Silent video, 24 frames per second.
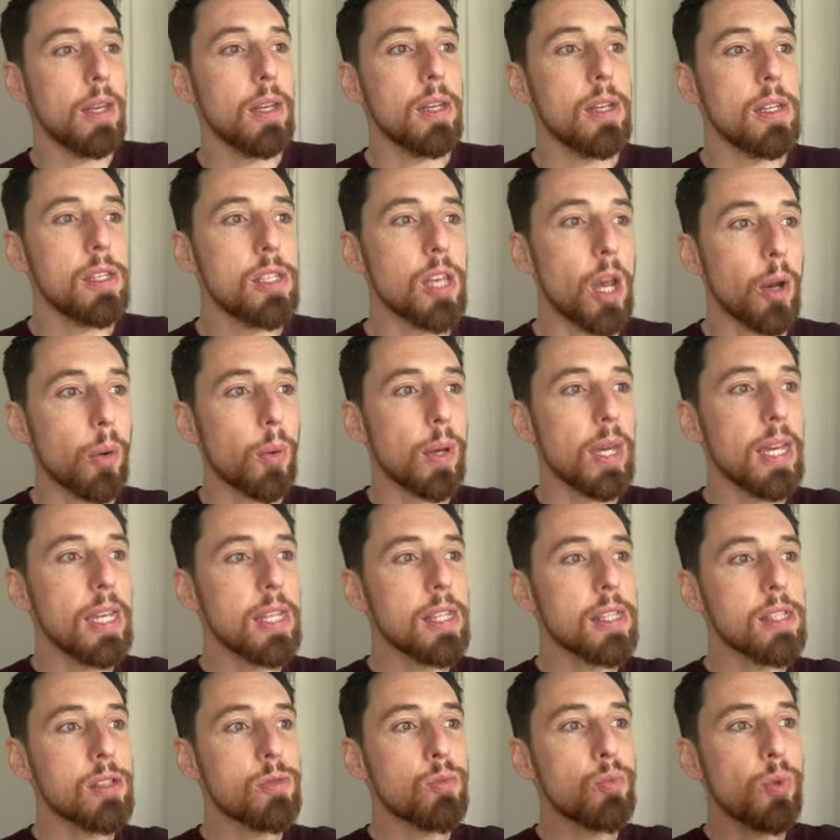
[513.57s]
So
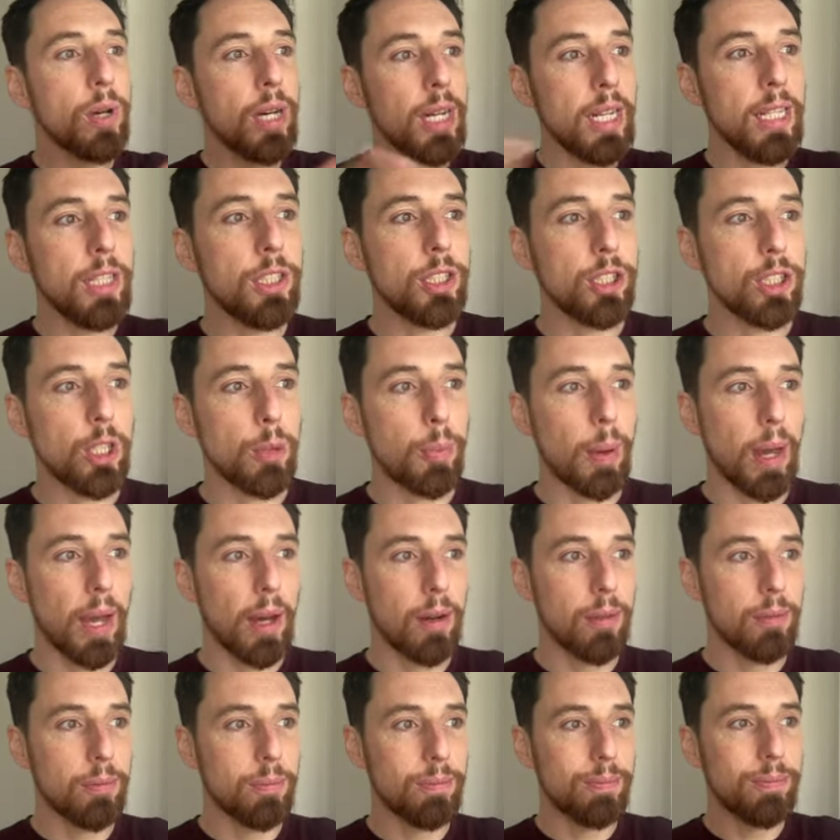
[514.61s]
it's really just
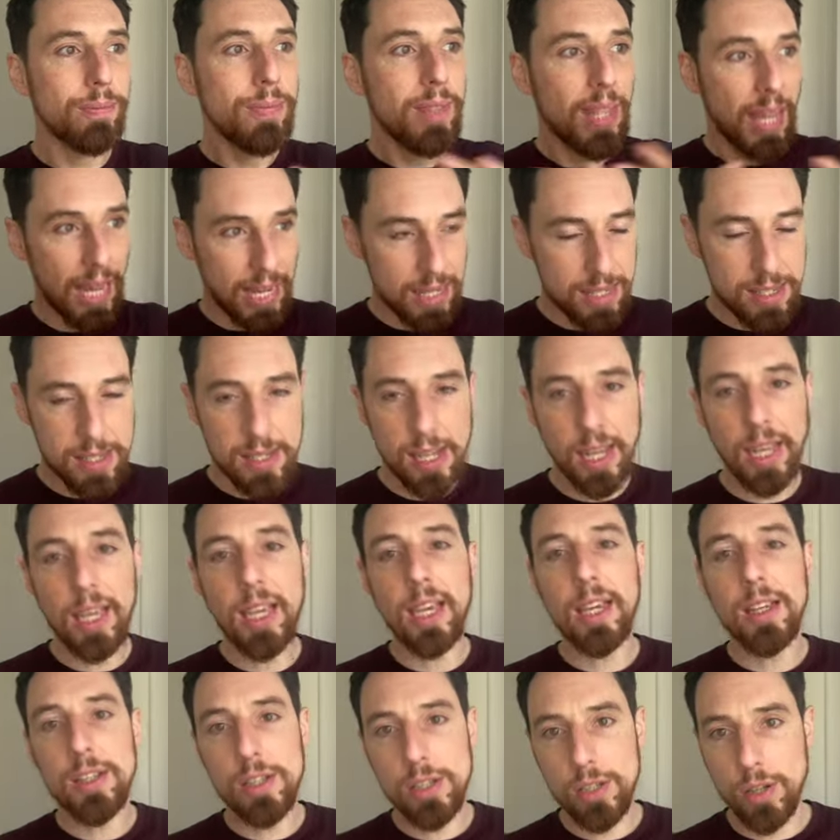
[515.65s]
about, yes,
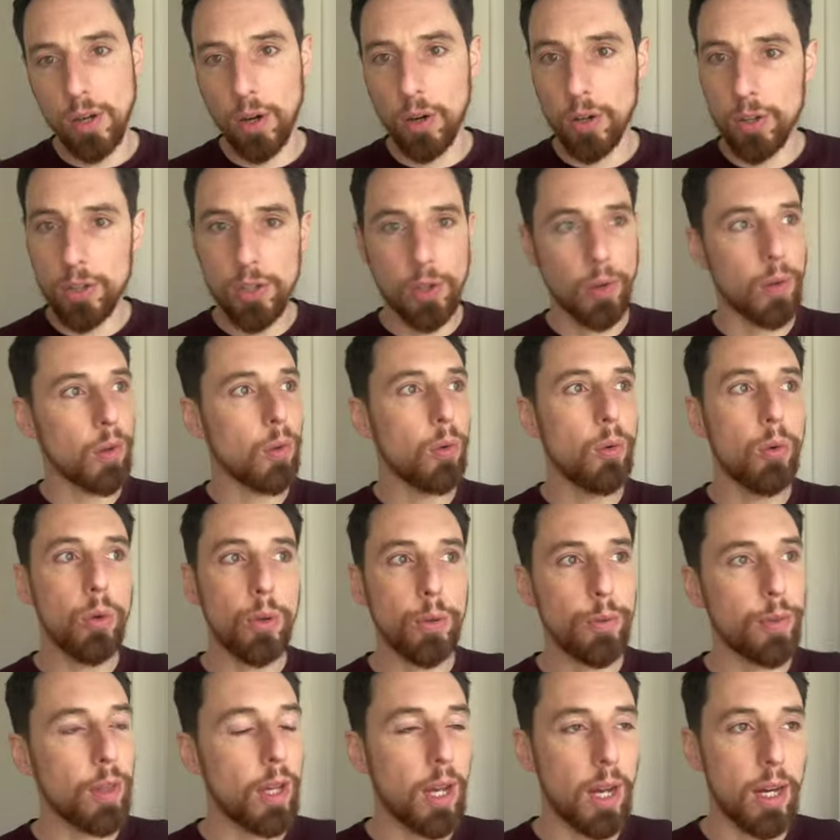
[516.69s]
taking stock, doing all
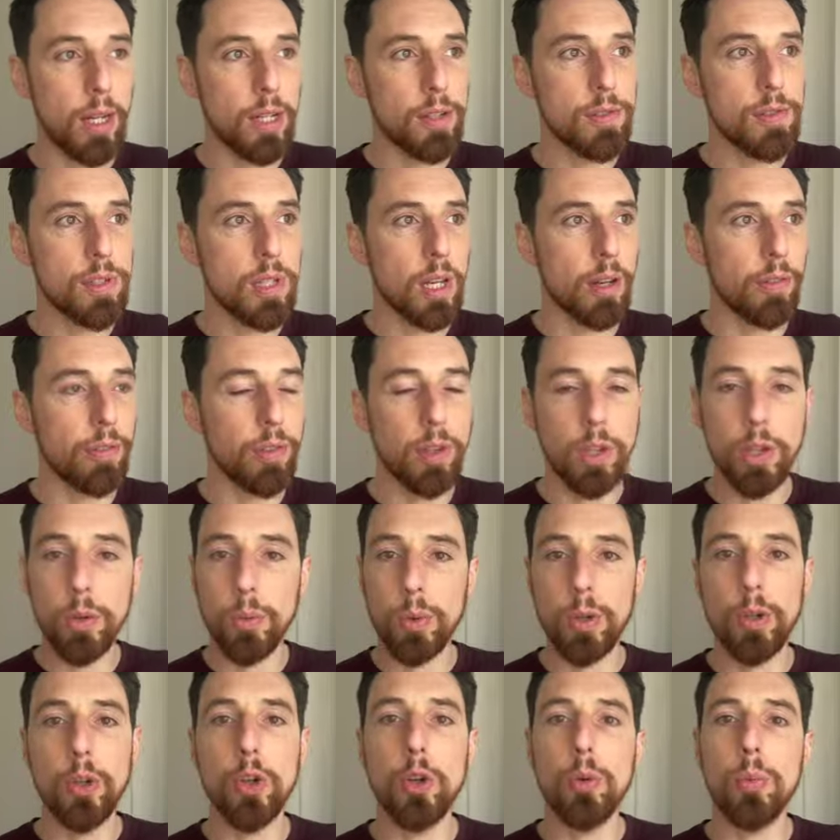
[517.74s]
of the kind of stuff that you
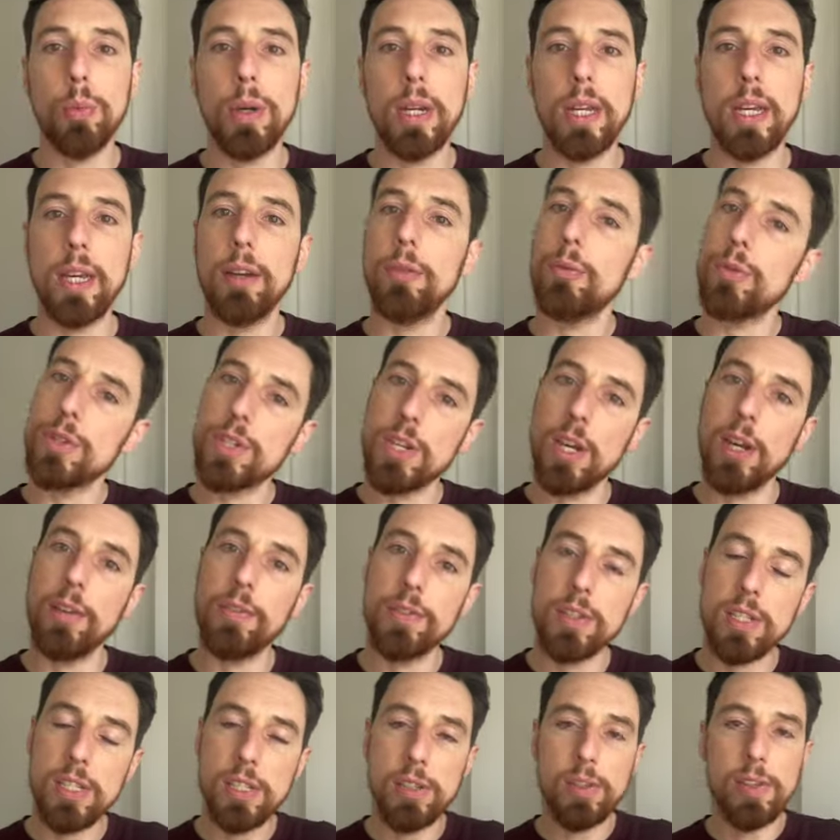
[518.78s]
would normally reserve
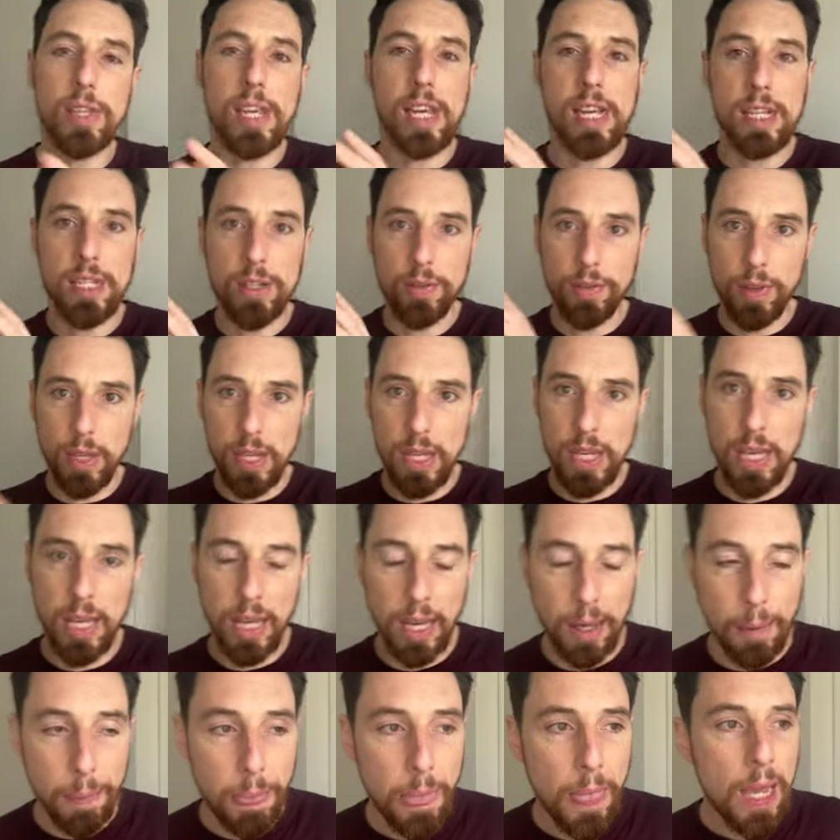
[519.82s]
until the end of the year,